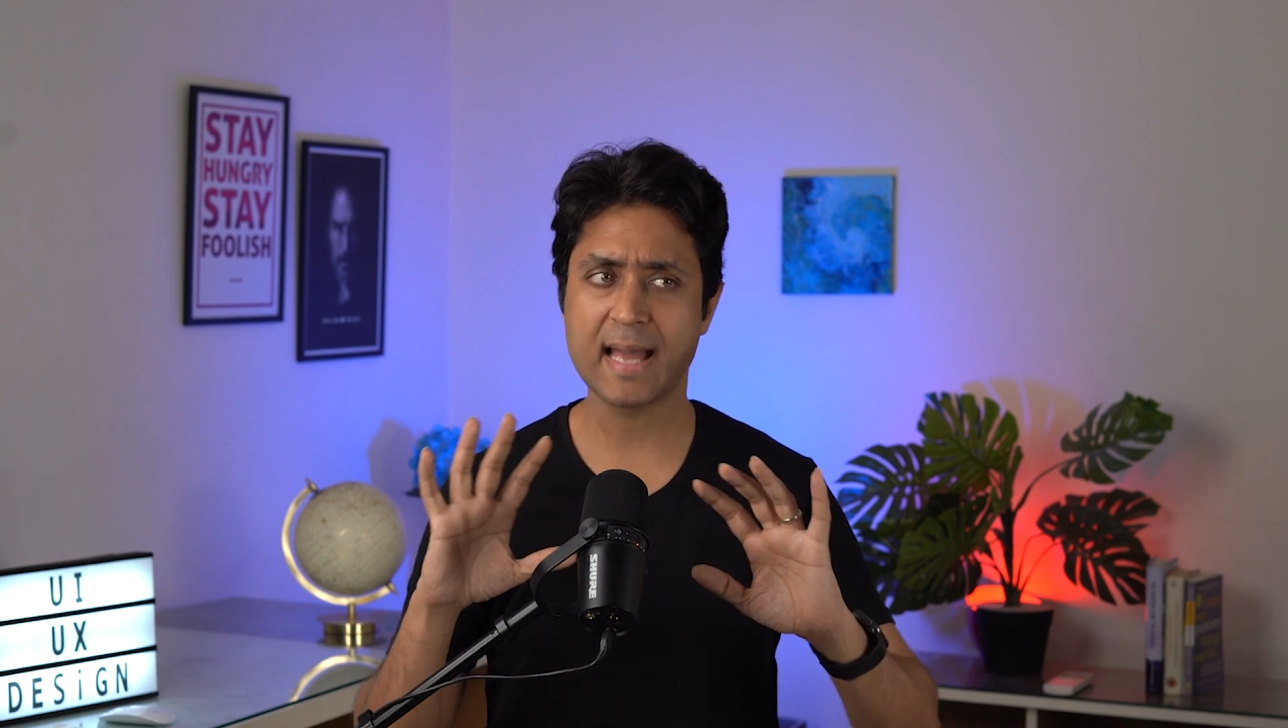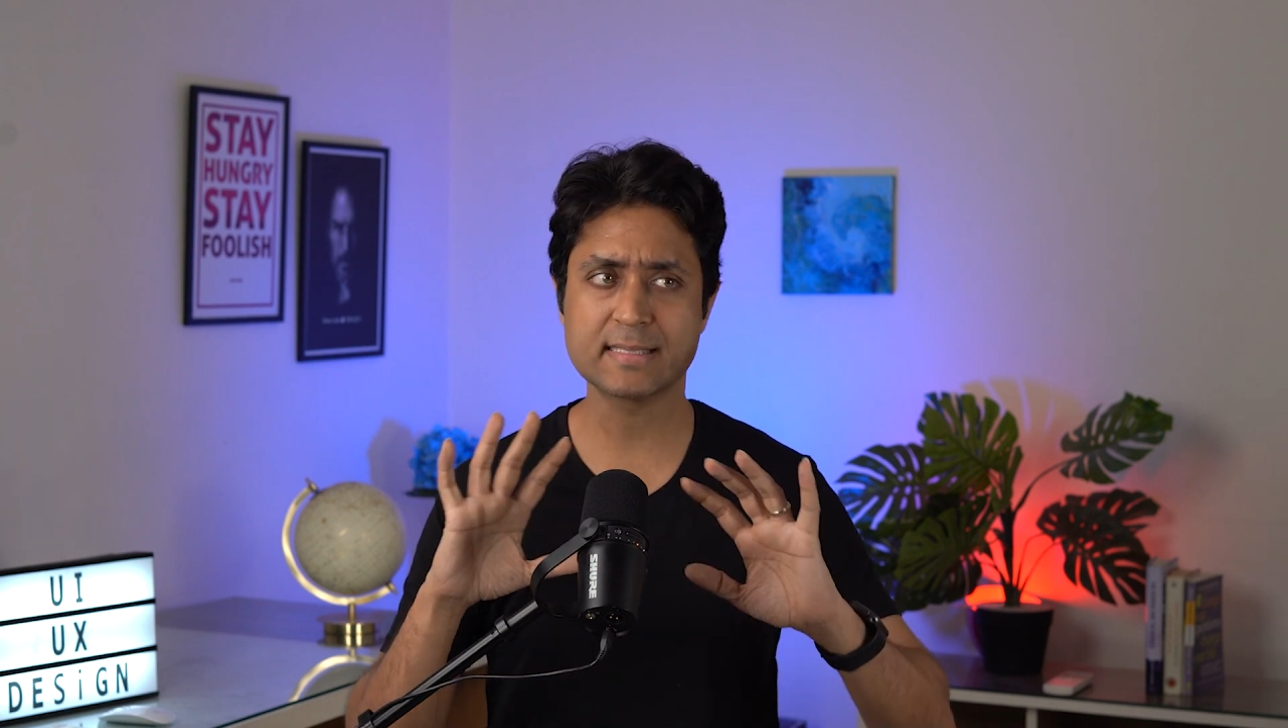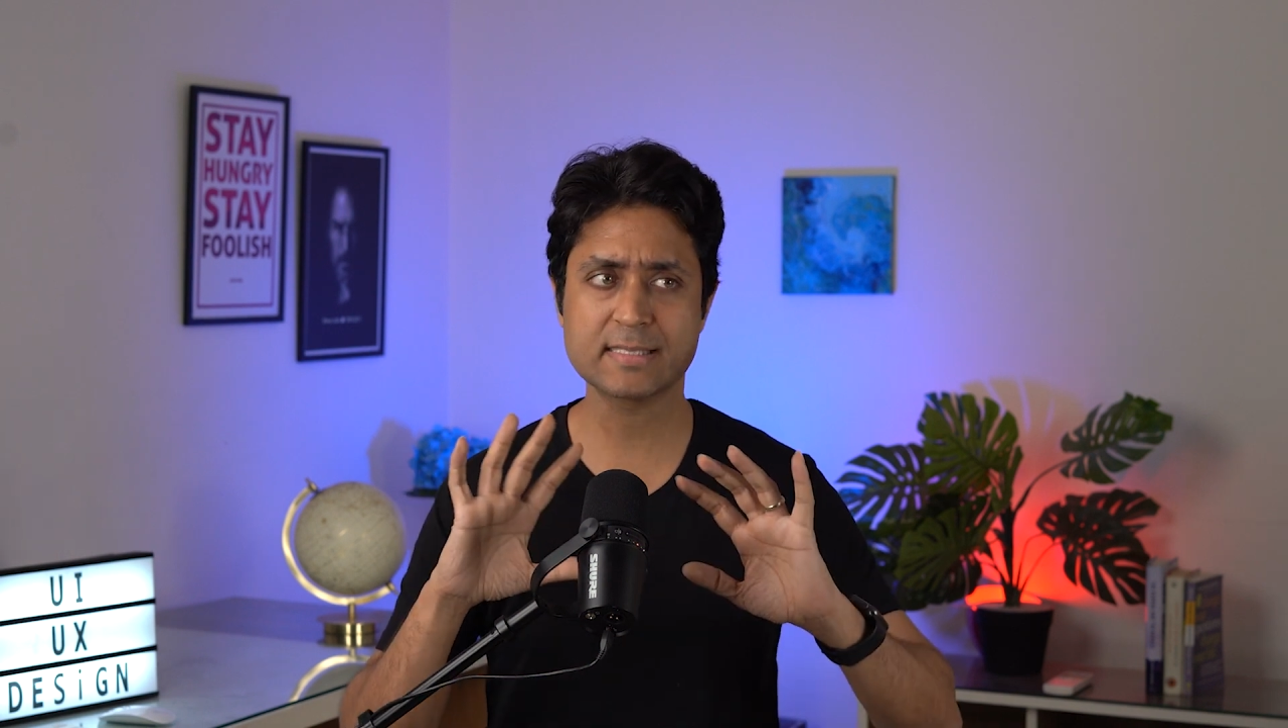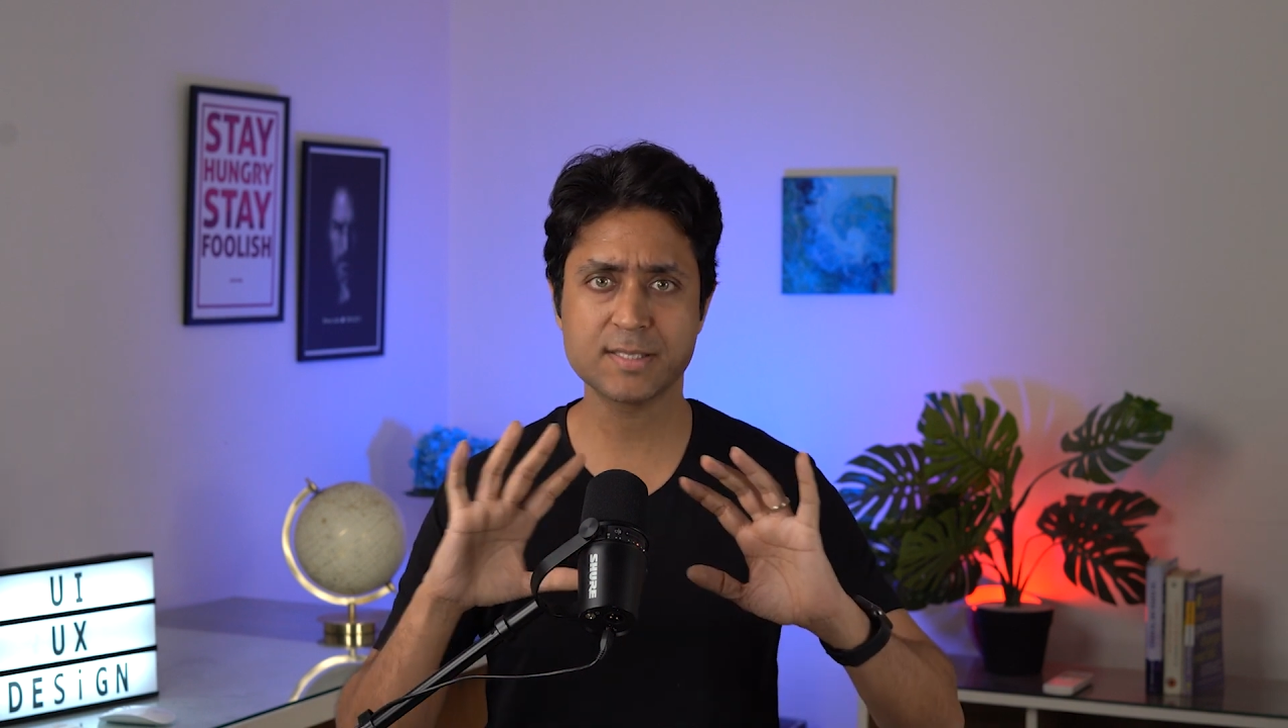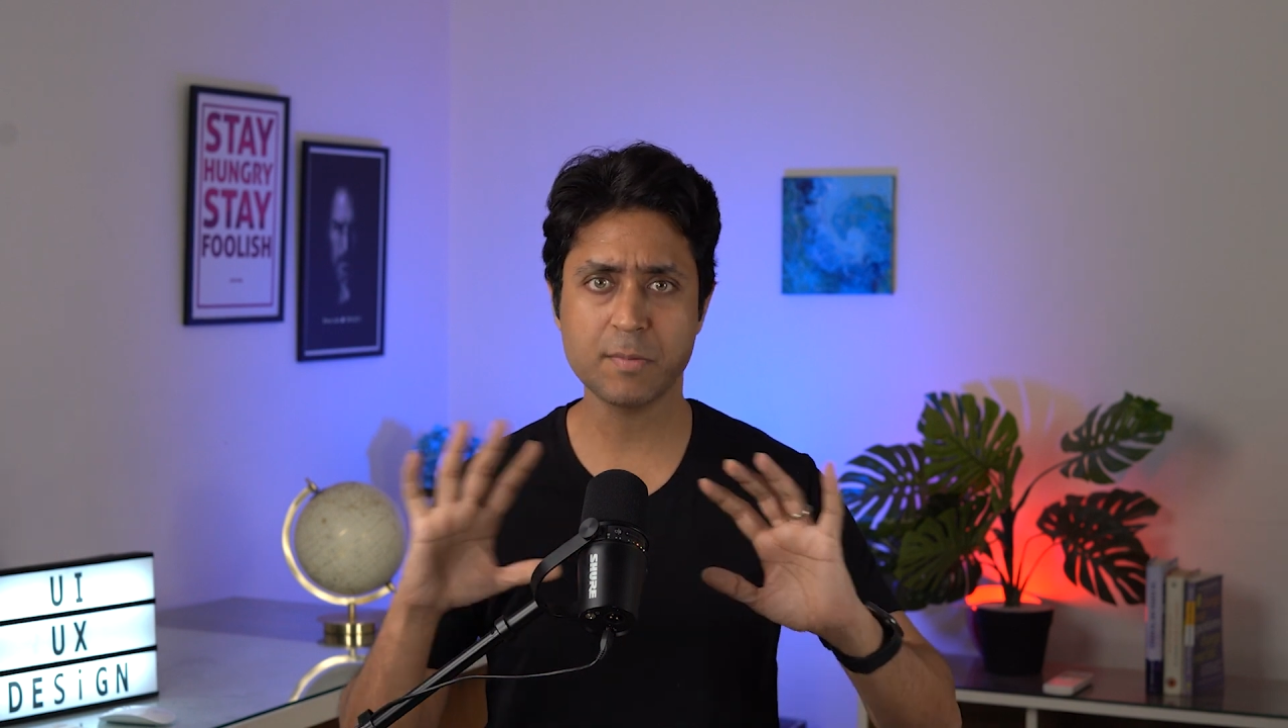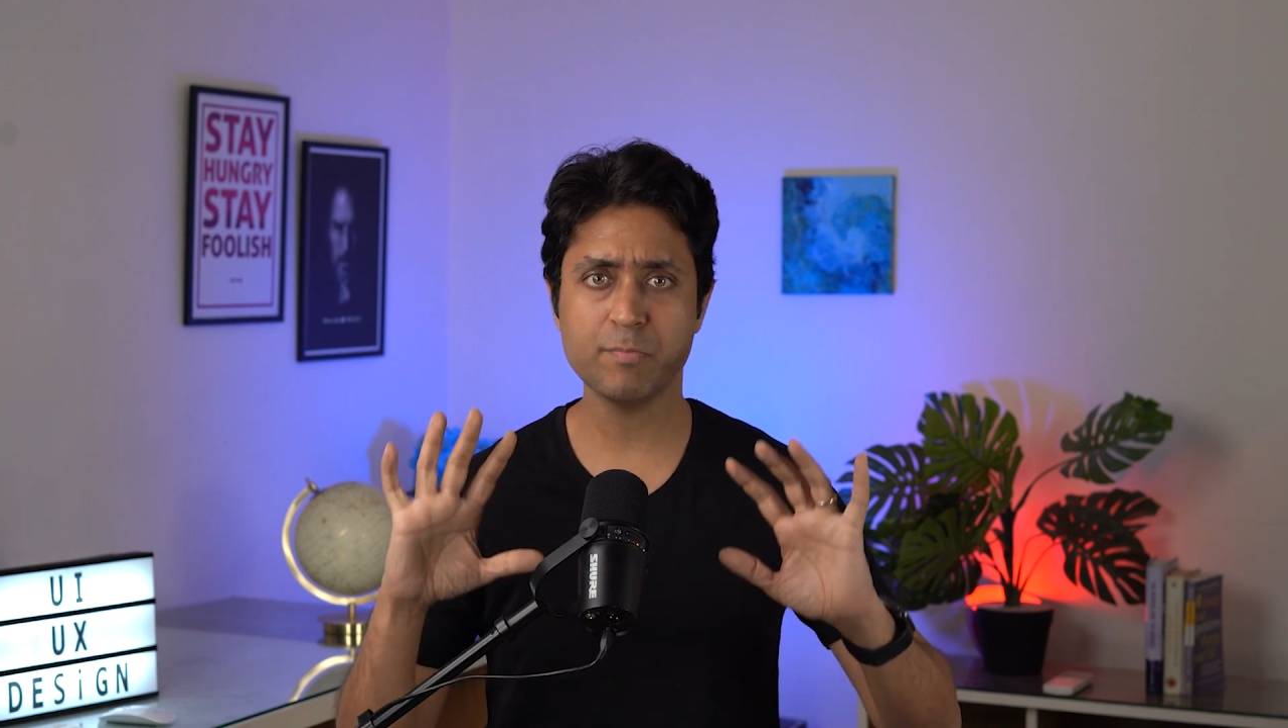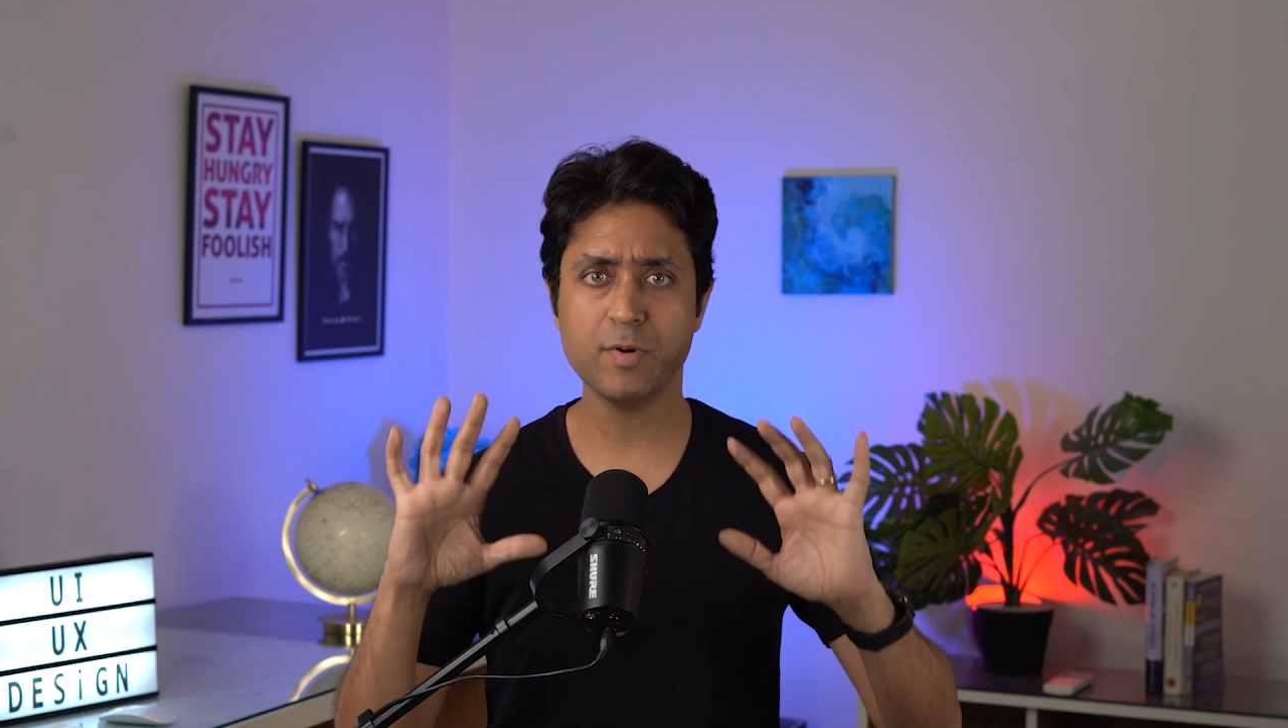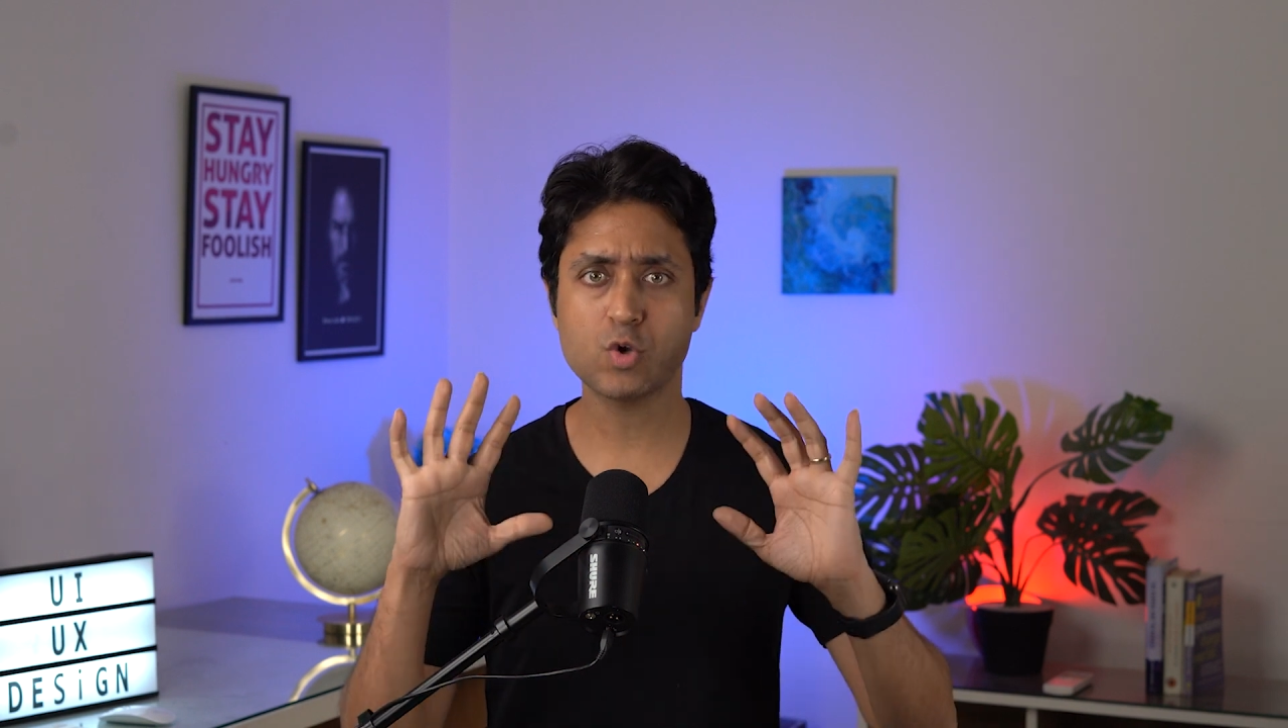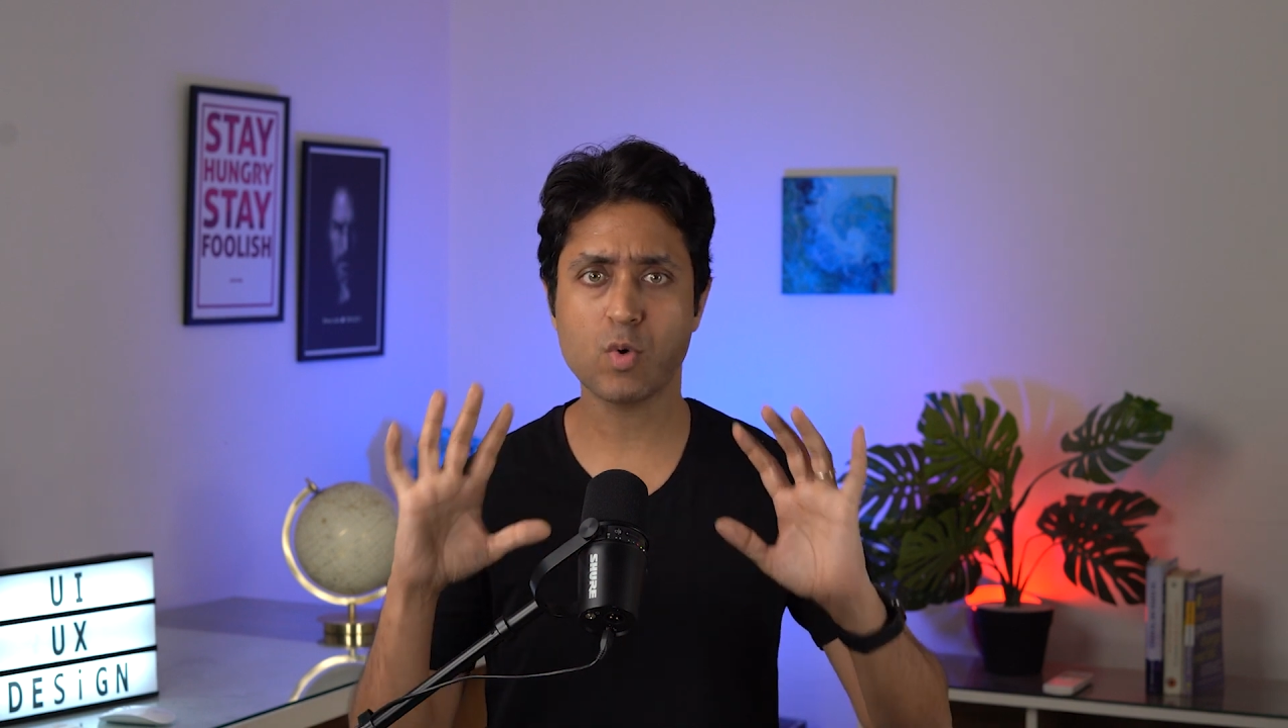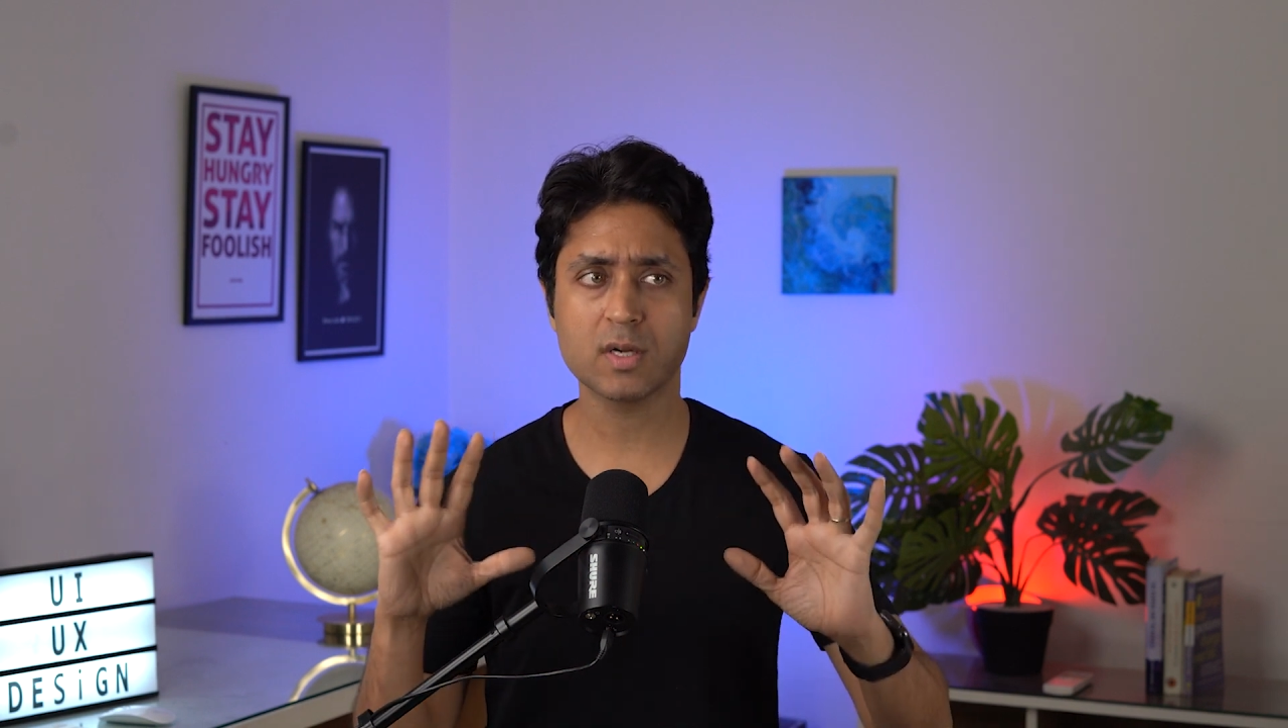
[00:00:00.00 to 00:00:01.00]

and simple to